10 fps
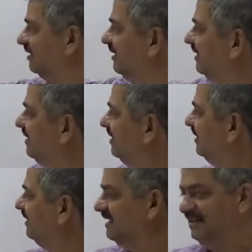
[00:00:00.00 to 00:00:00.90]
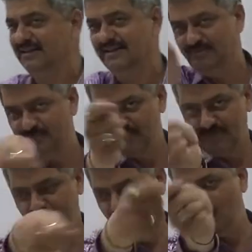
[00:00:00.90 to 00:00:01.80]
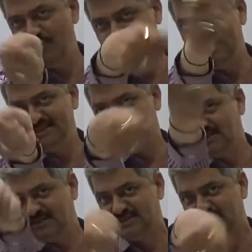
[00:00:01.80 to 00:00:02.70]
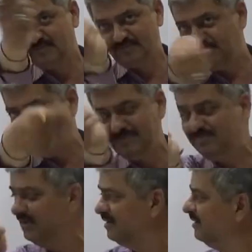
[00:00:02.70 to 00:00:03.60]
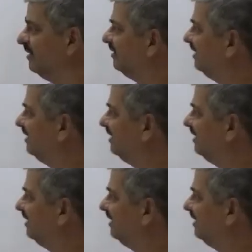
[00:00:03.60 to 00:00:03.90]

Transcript: the, moving the laser beam. The